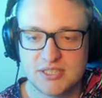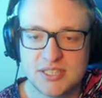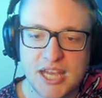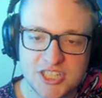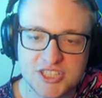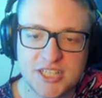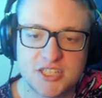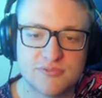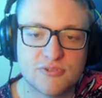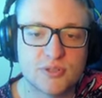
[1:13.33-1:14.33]
h
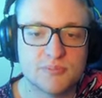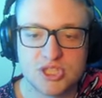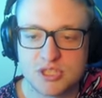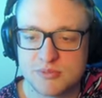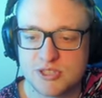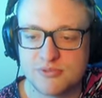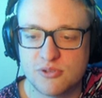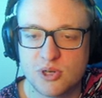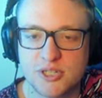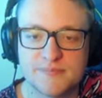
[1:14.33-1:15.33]
takes g4, bishop
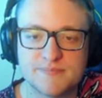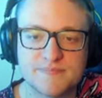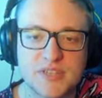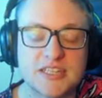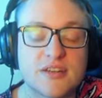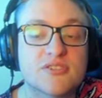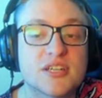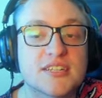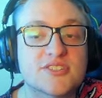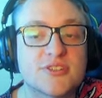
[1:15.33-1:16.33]
g4, and after
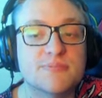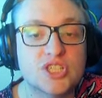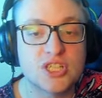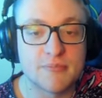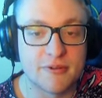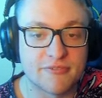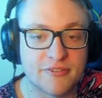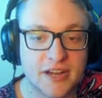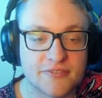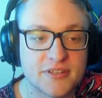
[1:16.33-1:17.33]
castle, bishop
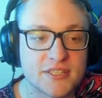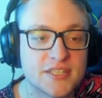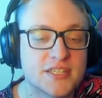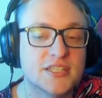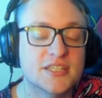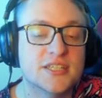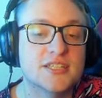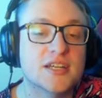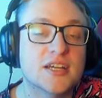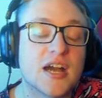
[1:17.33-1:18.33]
f5.
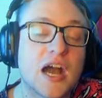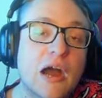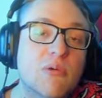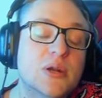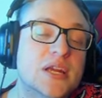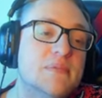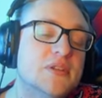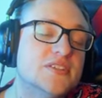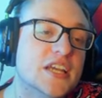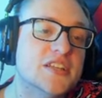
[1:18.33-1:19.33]
Our
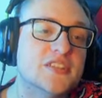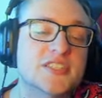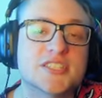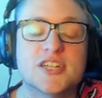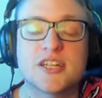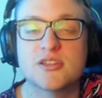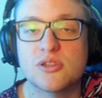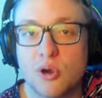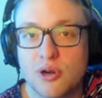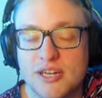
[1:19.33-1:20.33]
commentators Trent
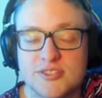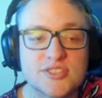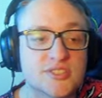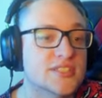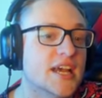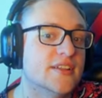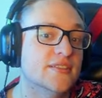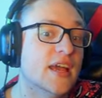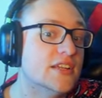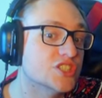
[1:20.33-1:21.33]
Lawrence
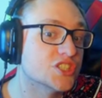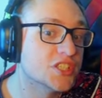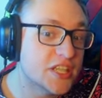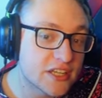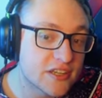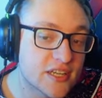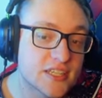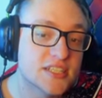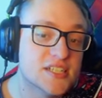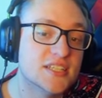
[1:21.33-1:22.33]
and Anish
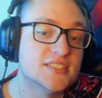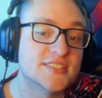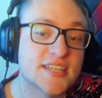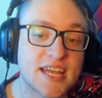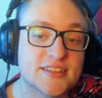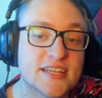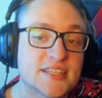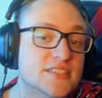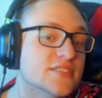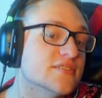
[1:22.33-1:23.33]
Giri said
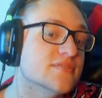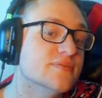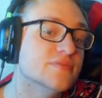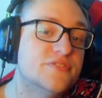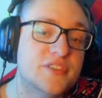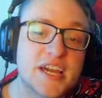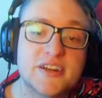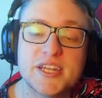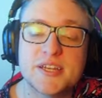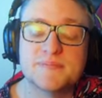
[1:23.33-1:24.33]
that
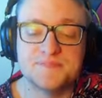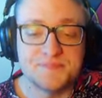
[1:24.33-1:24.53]
very